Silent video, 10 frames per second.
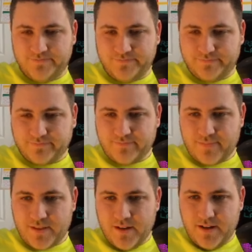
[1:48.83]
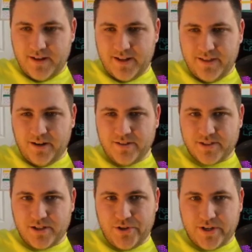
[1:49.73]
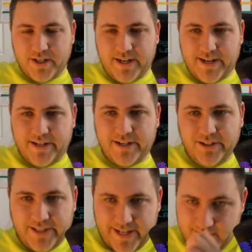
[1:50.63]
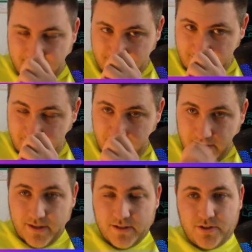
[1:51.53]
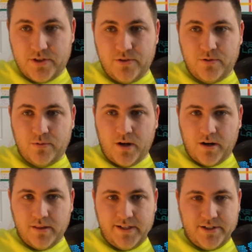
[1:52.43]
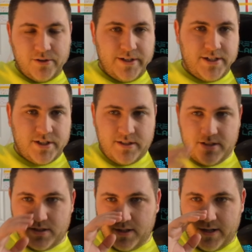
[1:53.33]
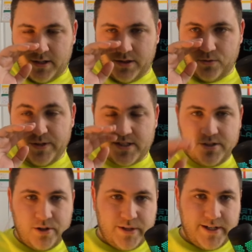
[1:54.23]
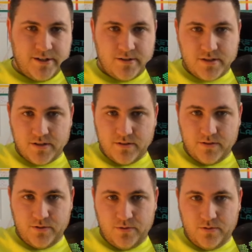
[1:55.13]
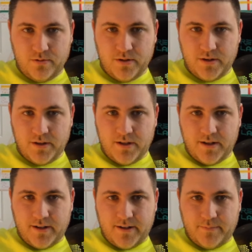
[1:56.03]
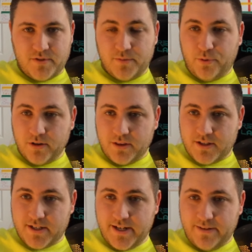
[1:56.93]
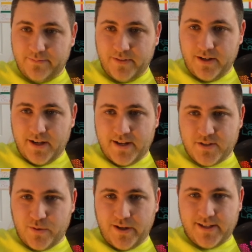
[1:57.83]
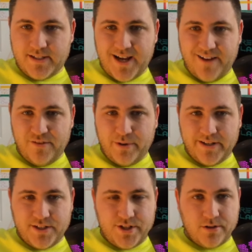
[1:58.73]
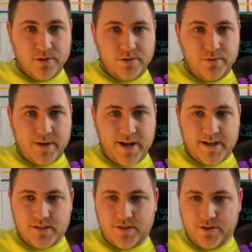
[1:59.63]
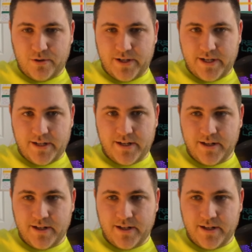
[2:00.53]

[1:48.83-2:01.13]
And then also you can kind of get a glance to all the donations, the recent donators who support the site, as well as everybody in general who has donated